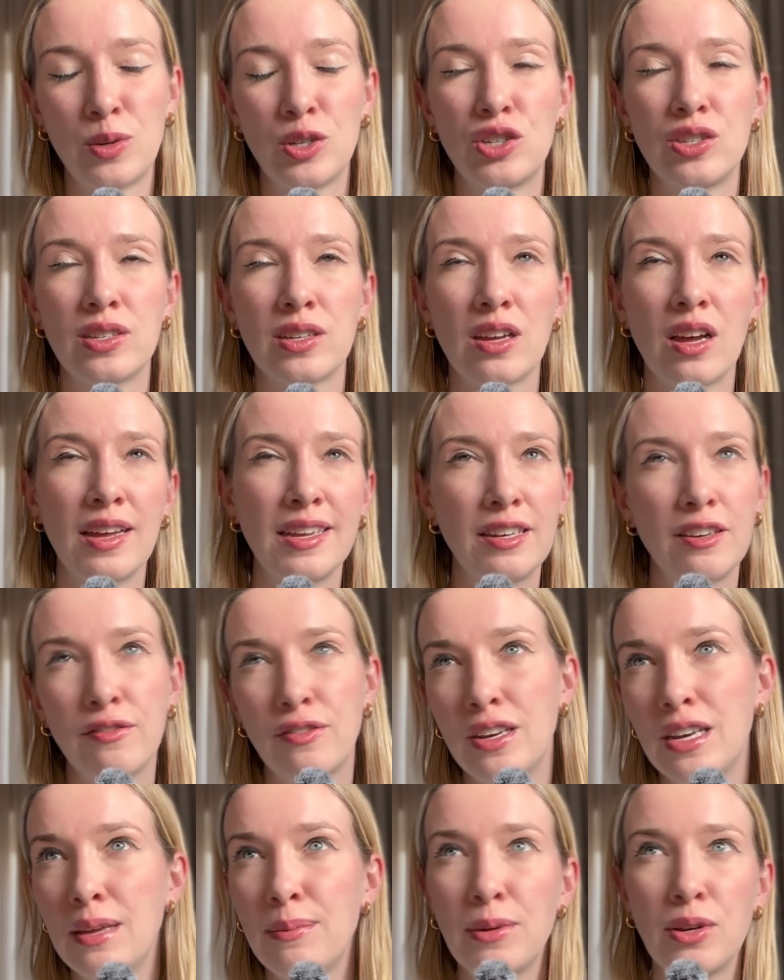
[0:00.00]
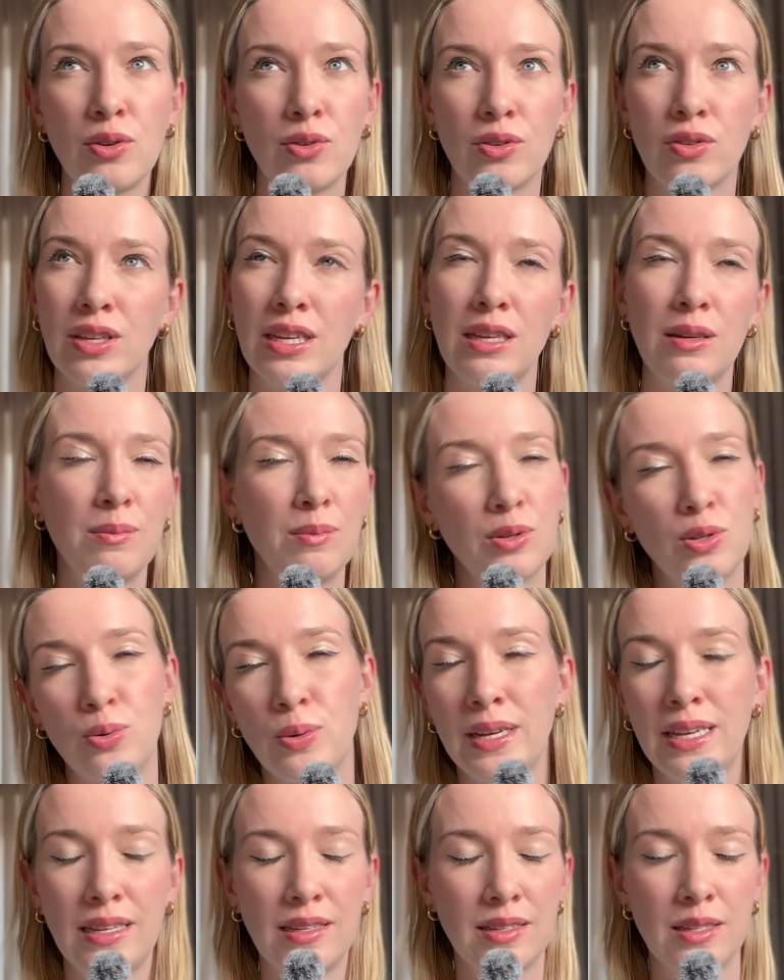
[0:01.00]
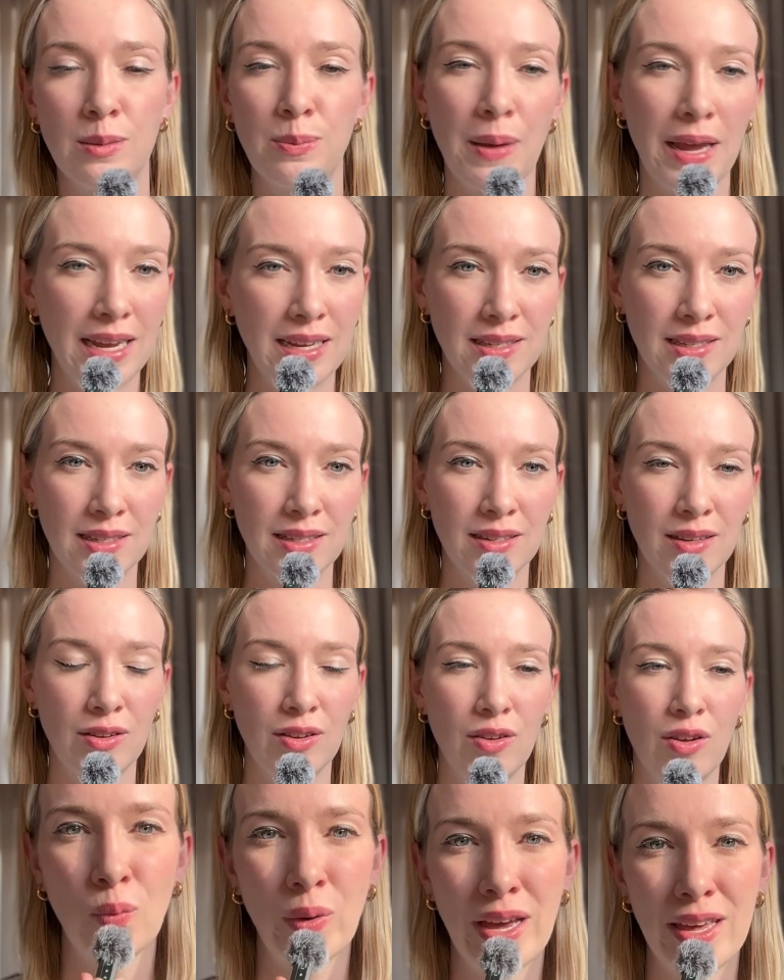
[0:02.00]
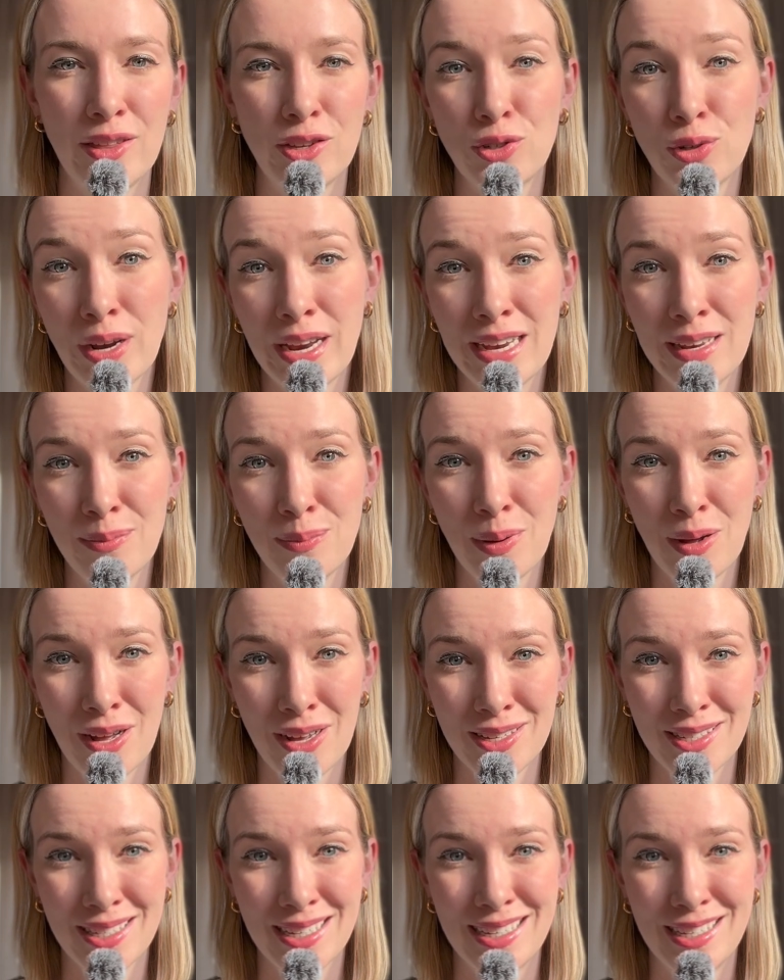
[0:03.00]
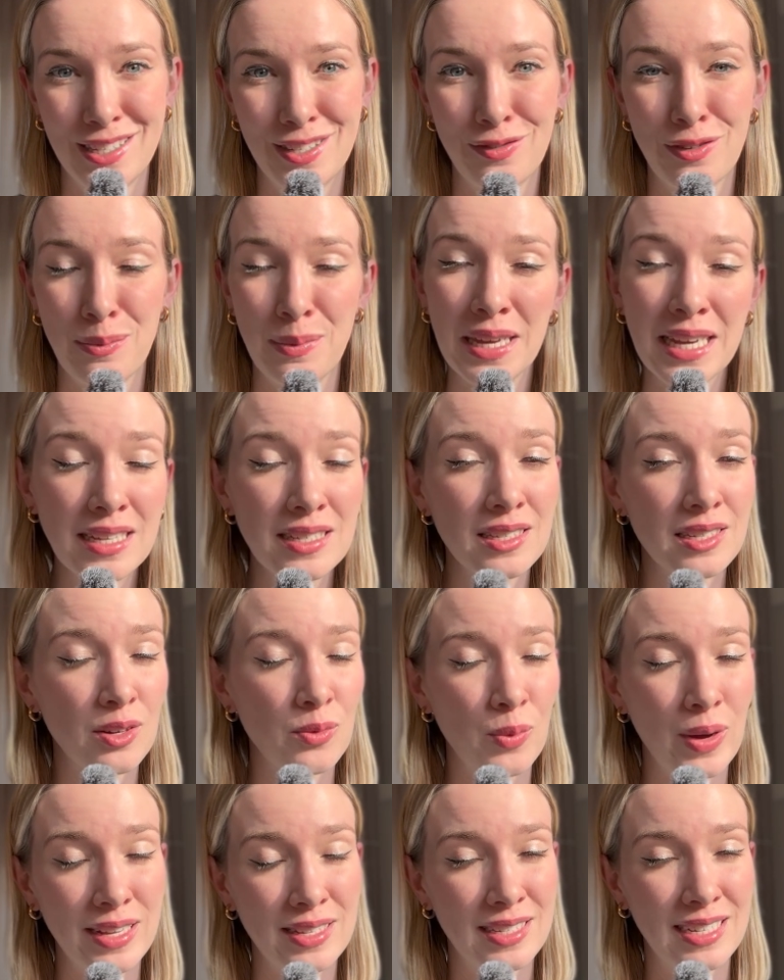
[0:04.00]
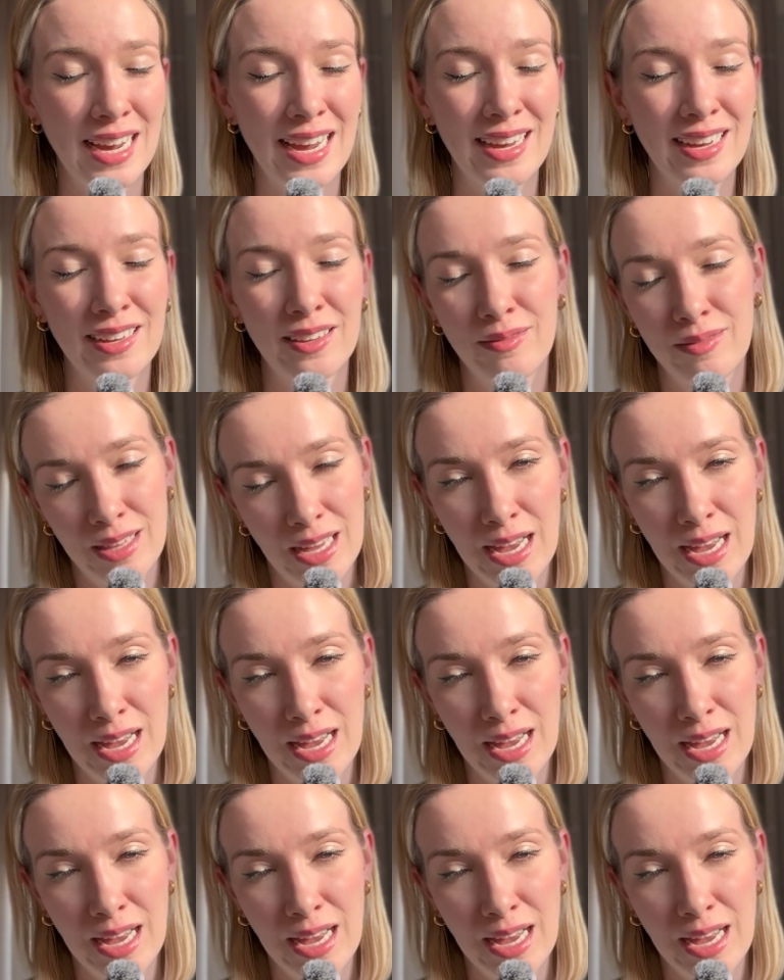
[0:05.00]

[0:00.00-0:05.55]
which is a kind of liminal in-between space where the train passes from East and West Egg,